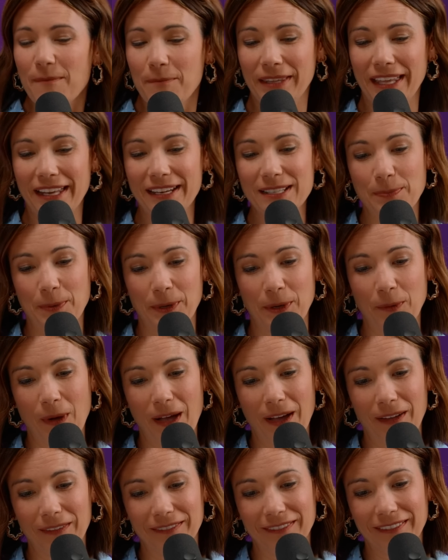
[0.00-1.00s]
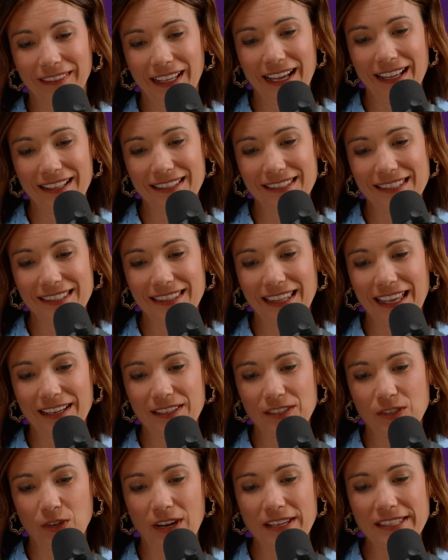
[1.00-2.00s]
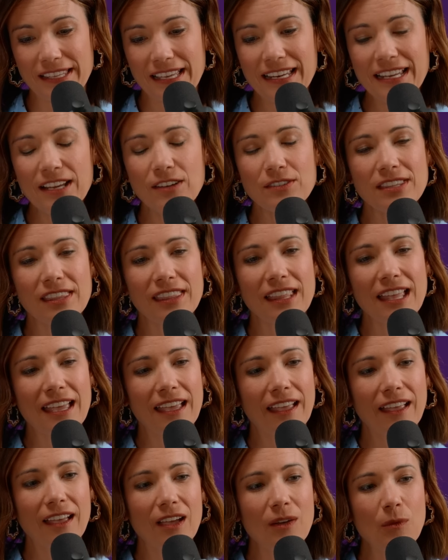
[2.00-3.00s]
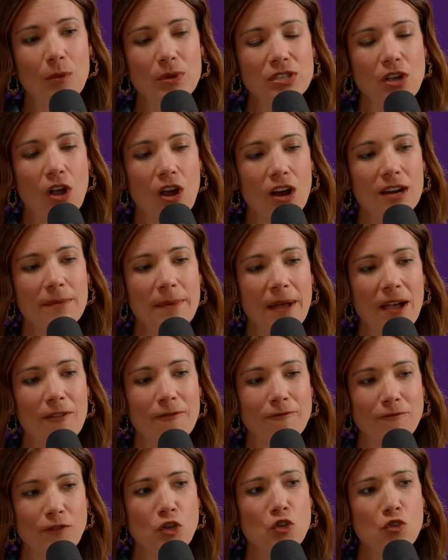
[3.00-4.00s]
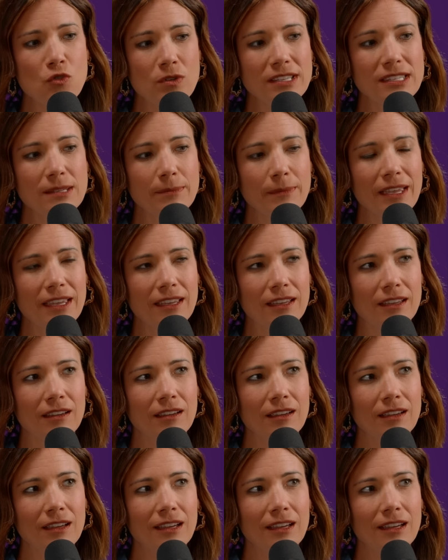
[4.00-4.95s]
that is pretty wild. That's that is crazy. And here's the thing. What's hard about food is I'm like